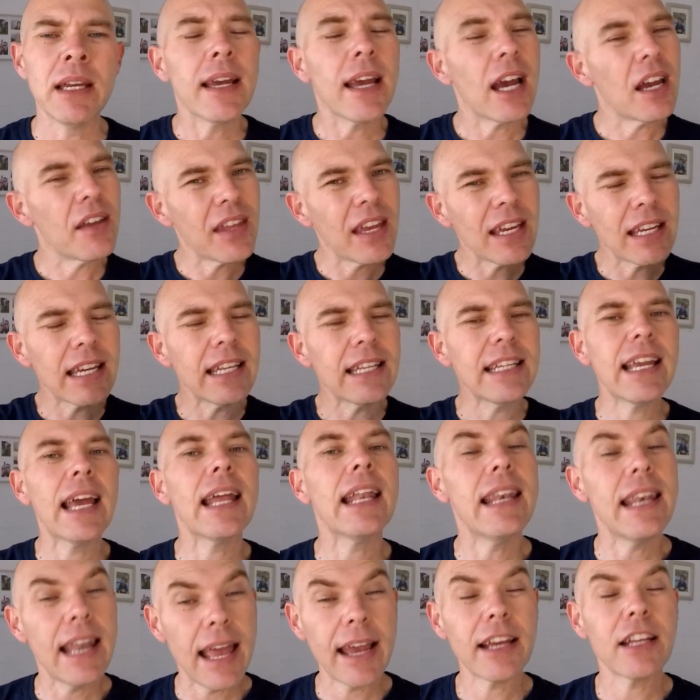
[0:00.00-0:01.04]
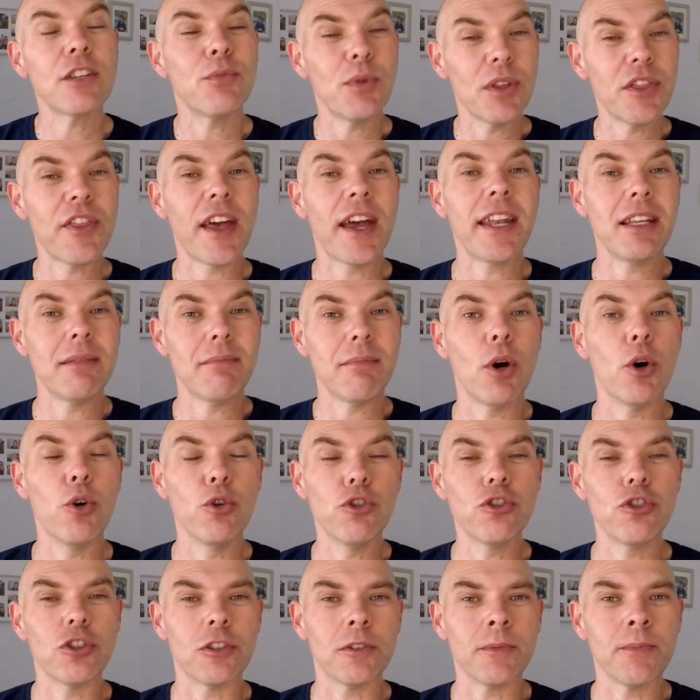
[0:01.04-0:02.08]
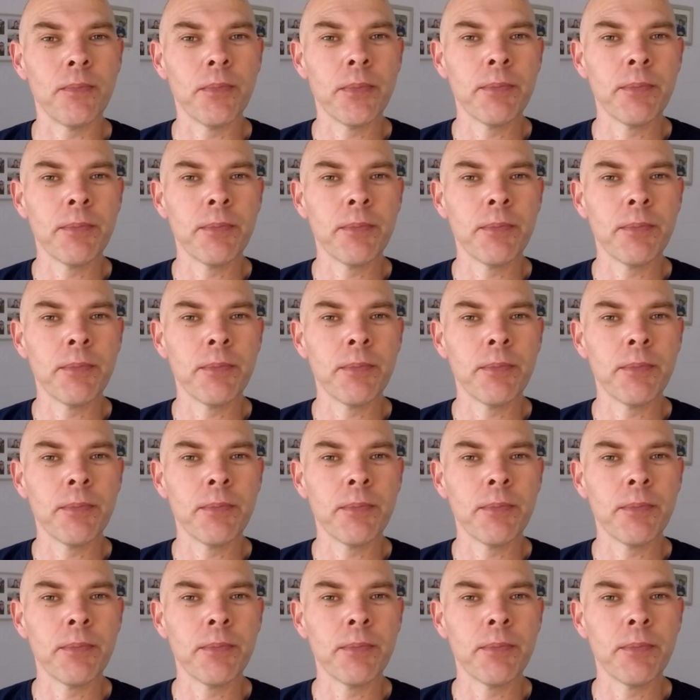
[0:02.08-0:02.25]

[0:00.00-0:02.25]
and they can connect with that emotion.